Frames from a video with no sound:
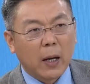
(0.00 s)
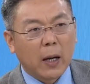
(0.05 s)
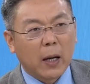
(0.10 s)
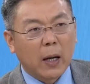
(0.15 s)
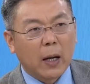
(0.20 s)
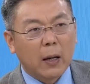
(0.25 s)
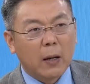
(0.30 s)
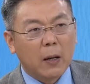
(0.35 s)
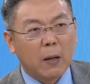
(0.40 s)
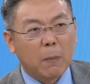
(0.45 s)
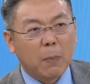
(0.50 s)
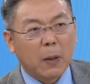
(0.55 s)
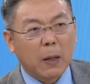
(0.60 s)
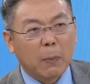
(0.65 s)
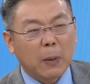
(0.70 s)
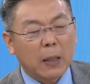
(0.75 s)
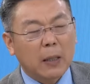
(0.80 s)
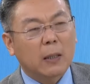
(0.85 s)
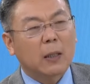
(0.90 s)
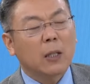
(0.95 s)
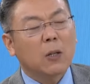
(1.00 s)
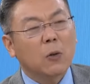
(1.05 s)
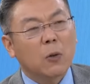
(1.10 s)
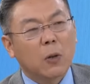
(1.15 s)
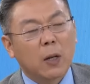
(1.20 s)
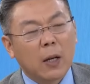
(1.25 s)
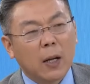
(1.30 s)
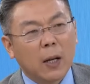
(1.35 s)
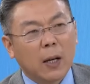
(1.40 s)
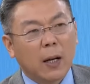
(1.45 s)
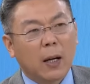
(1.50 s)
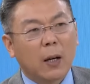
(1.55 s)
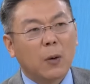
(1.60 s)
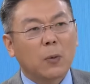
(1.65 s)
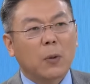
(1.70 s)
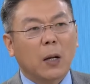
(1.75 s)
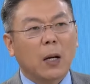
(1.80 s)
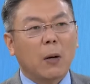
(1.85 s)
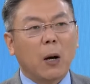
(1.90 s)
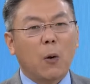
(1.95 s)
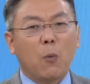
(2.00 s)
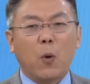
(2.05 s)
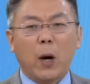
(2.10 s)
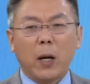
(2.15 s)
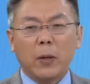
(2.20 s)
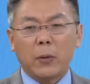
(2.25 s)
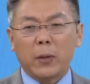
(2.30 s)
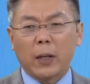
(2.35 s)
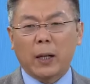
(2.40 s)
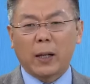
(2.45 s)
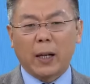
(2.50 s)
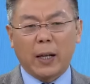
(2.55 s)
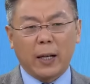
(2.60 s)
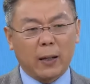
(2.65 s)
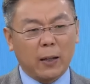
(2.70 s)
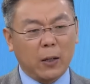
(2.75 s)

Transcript: But still, I'm wondering,